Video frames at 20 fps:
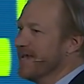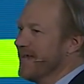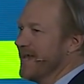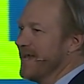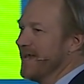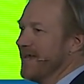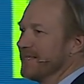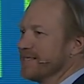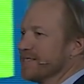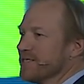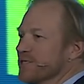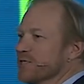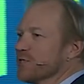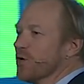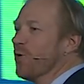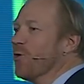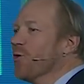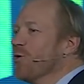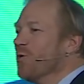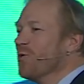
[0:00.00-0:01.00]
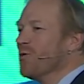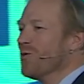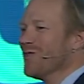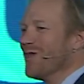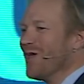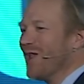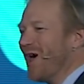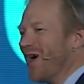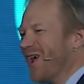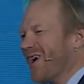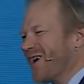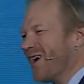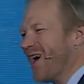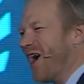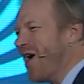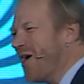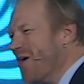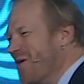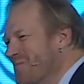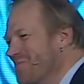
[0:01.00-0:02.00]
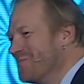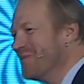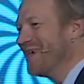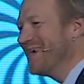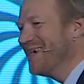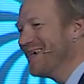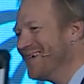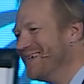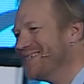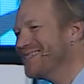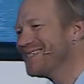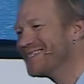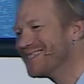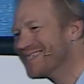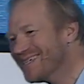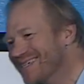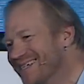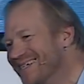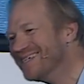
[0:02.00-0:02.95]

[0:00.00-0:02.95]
It sold a lot of copies.